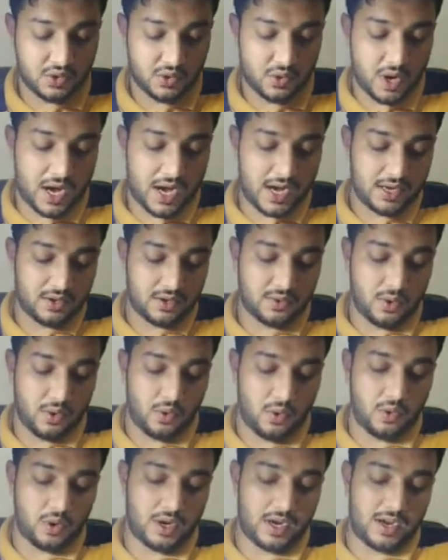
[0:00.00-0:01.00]
So ant,
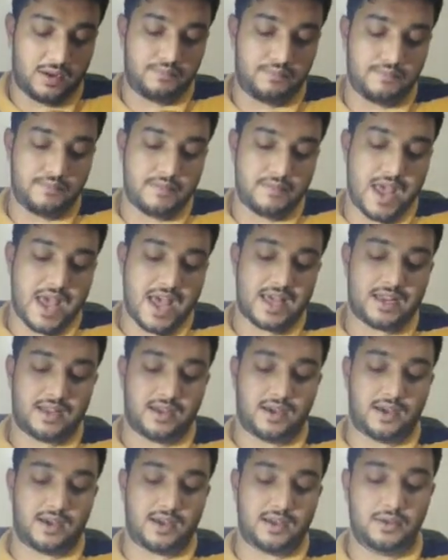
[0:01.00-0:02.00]
hole and man
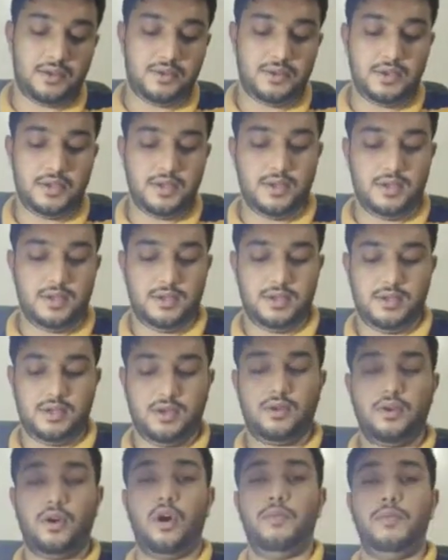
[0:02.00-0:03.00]
are
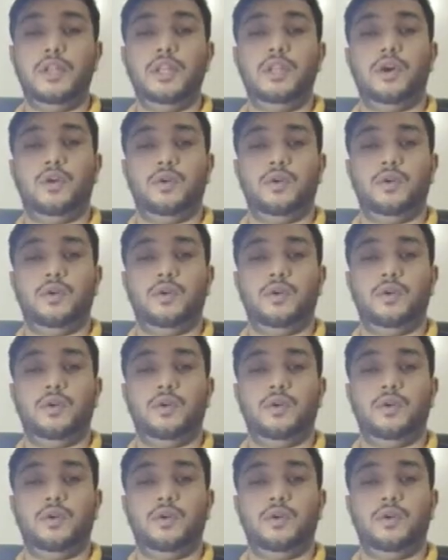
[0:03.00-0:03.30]
common